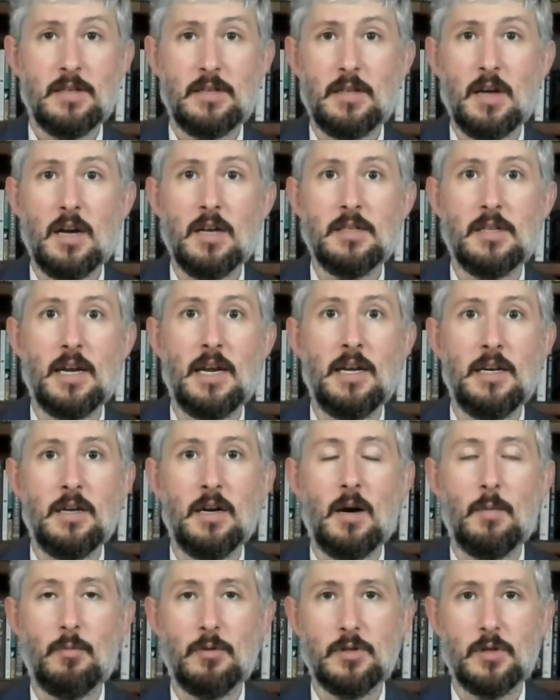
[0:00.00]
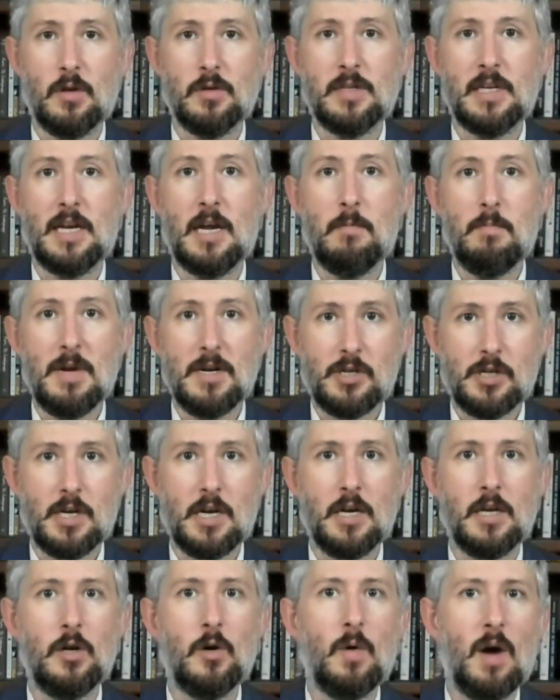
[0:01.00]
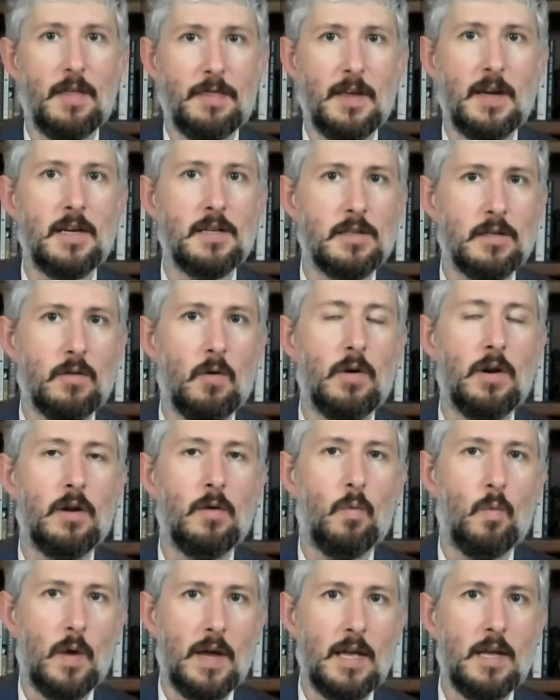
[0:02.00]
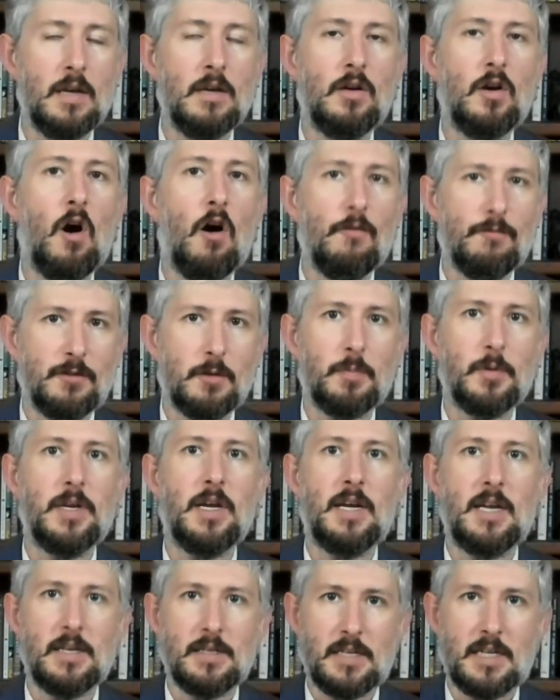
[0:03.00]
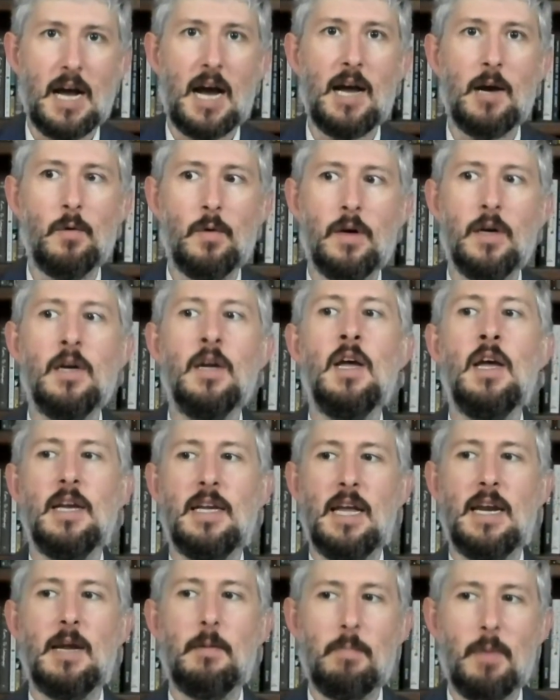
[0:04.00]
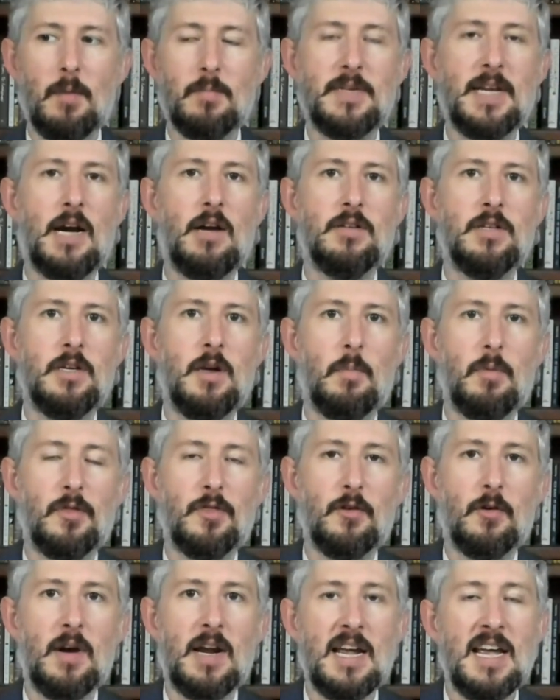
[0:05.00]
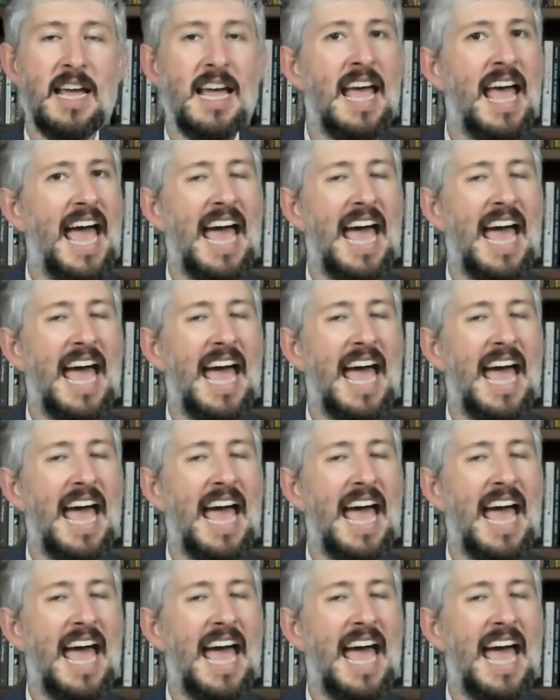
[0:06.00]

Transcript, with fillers: This does end up resulting in Michigan, who I think it's going to win comfortably against Iowa, getting bumped down to number 3.